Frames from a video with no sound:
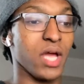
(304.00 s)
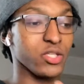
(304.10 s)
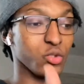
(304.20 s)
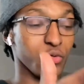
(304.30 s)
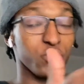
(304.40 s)

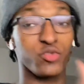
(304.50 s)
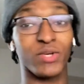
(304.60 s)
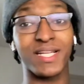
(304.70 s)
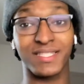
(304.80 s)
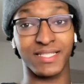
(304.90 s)
drove
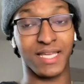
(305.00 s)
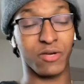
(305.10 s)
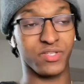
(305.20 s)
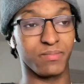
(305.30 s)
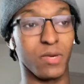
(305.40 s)
straight to
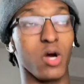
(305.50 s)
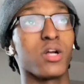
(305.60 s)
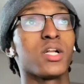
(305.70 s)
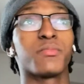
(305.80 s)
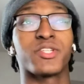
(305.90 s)
Towson Mall,
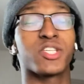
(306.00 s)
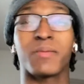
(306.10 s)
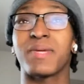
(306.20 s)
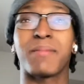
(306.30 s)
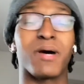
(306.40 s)
which took
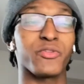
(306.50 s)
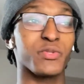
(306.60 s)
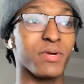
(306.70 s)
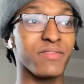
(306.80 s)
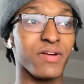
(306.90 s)
me about
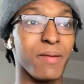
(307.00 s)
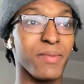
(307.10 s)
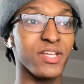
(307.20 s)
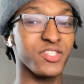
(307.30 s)
25 minutes.